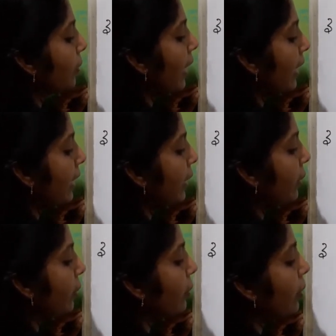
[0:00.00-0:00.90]
I
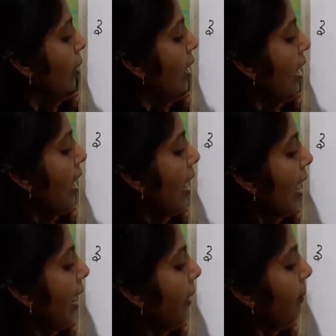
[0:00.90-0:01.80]
into
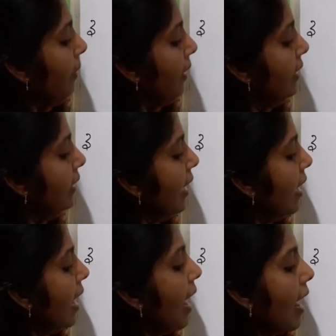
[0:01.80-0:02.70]
R plus
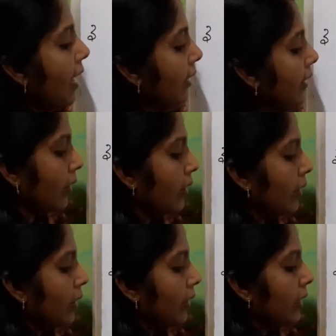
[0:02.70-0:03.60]
R.
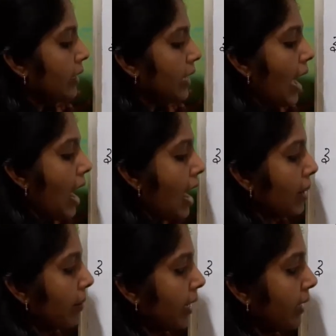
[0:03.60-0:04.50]
This
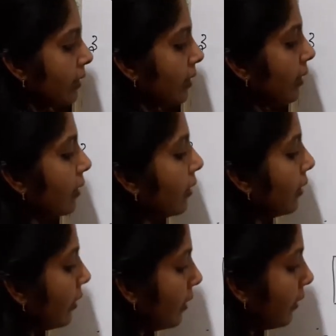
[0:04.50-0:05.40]
R means
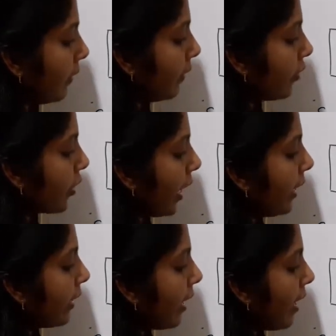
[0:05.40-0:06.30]
we will
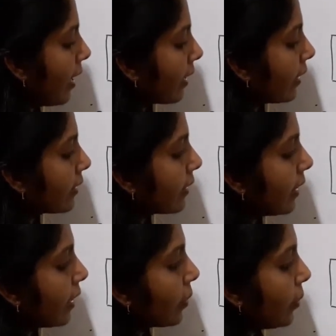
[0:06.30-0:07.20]
write R is
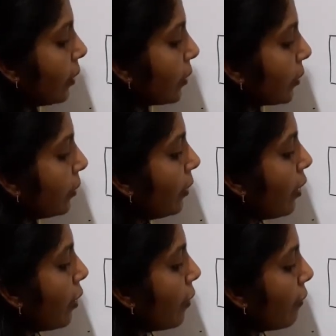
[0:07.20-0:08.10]
equal to
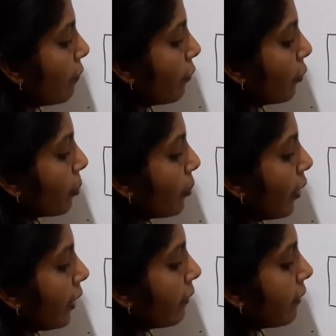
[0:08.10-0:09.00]

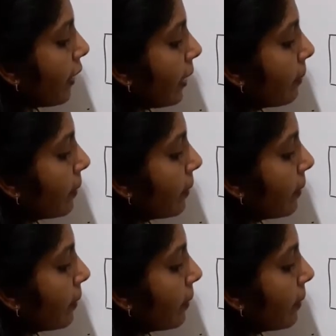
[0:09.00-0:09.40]
4.5